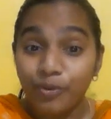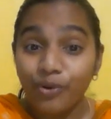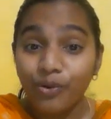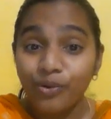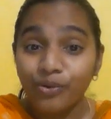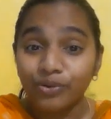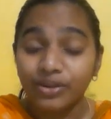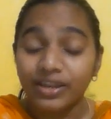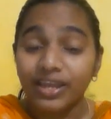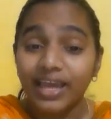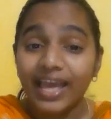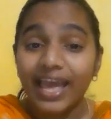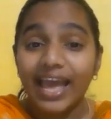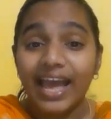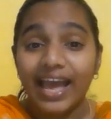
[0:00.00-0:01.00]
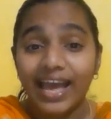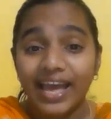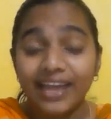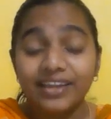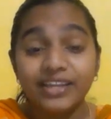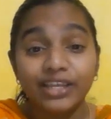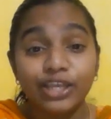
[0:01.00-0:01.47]
bone
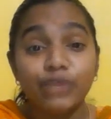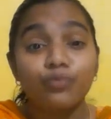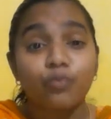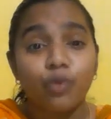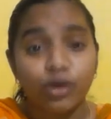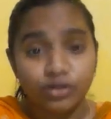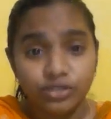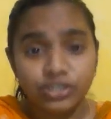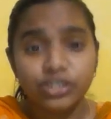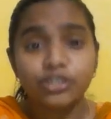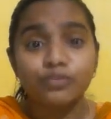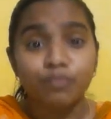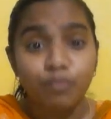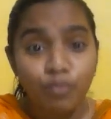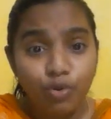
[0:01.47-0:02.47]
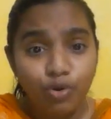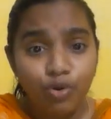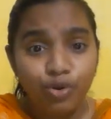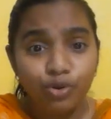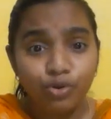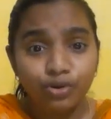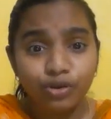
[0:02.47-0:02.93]
and he wanted
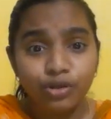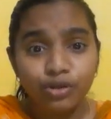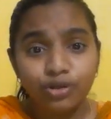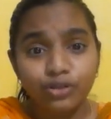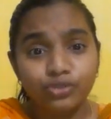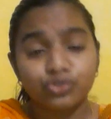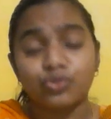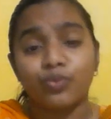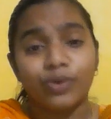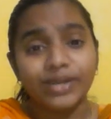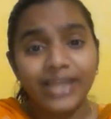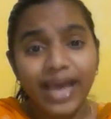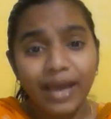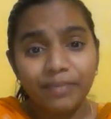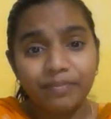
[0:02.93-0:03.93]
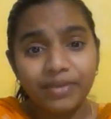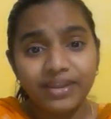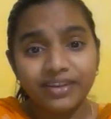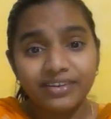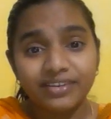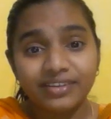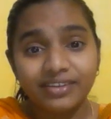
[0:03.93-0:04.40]
more. So what
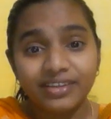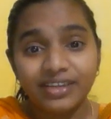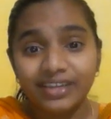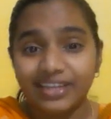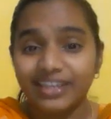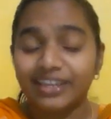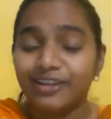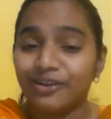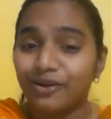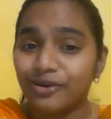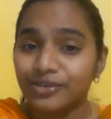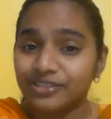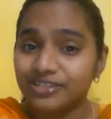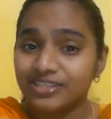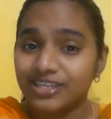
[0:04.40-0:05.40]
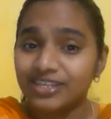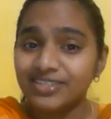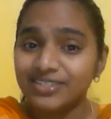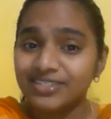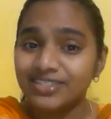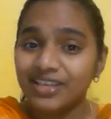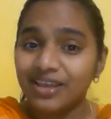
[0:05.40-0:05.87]
happened? He lost his
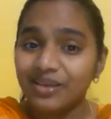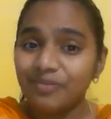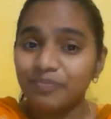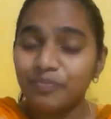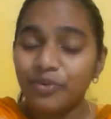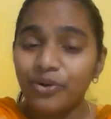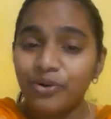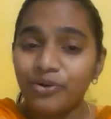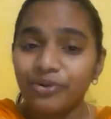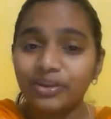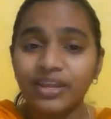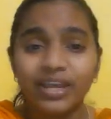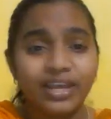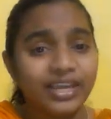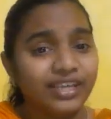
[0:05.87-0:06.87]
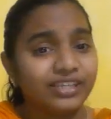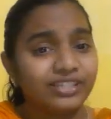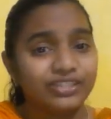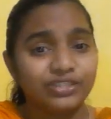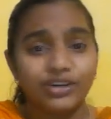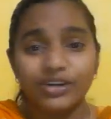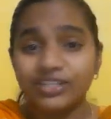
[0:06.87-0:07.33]
bone. He
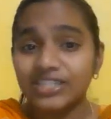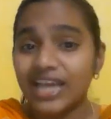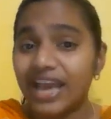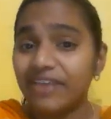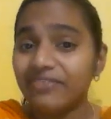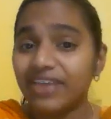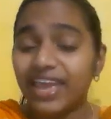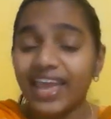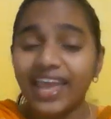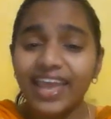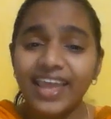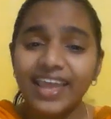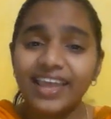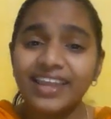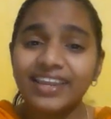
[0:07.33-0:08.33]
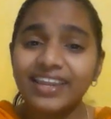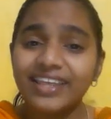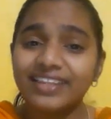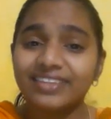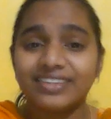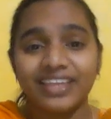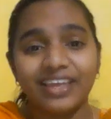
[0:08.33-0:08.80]
did not have
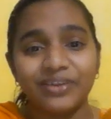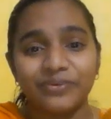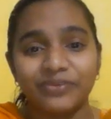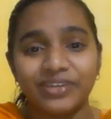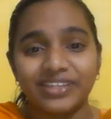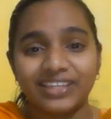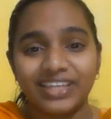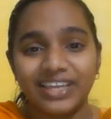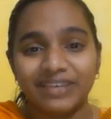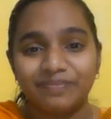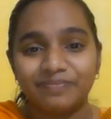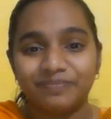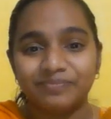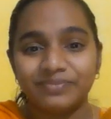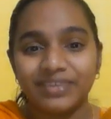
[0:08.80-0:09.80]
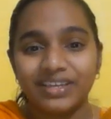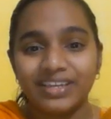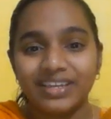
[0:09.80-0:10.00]
anything with him.